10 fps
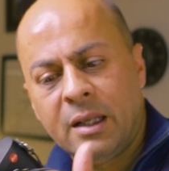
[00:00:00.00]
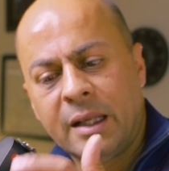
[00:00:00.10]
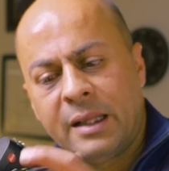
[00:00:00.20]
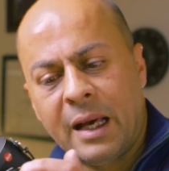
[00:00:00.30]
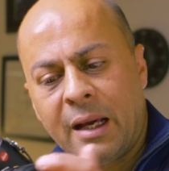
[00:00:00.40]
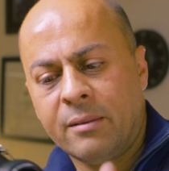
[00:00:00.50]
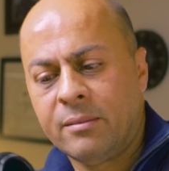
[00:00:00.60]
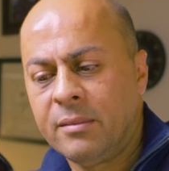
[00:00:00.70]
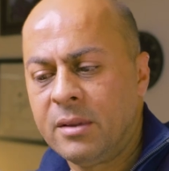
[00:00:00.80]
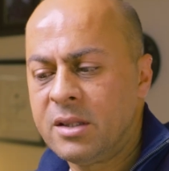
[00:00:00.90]
like that,
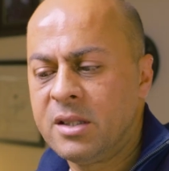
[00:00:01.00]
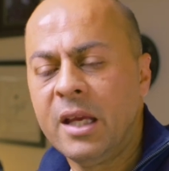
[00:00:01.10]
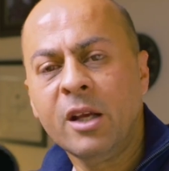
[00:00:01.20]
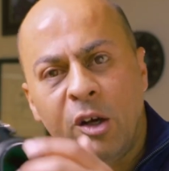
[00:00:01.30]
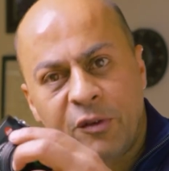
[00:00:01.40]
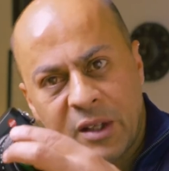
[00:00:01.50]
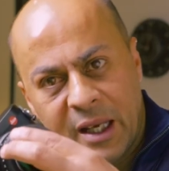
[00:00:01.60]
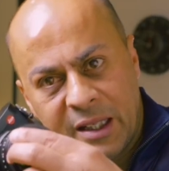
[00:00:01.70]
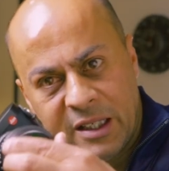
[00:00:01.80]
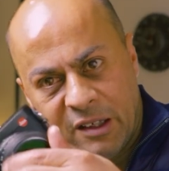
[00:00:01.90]
take off
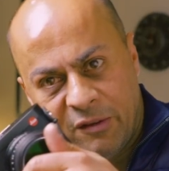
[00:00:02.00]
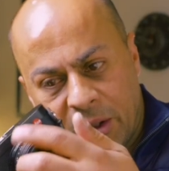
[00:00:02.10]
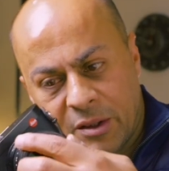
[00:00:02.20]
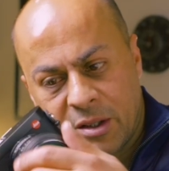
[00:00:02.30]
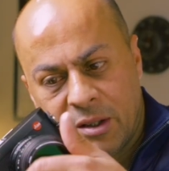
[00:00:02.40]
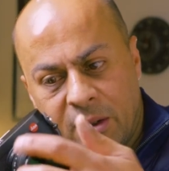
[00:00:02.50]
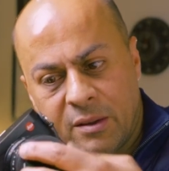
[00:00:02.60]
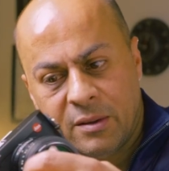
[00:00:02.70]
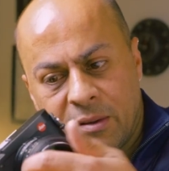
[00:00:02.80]
the ND filter,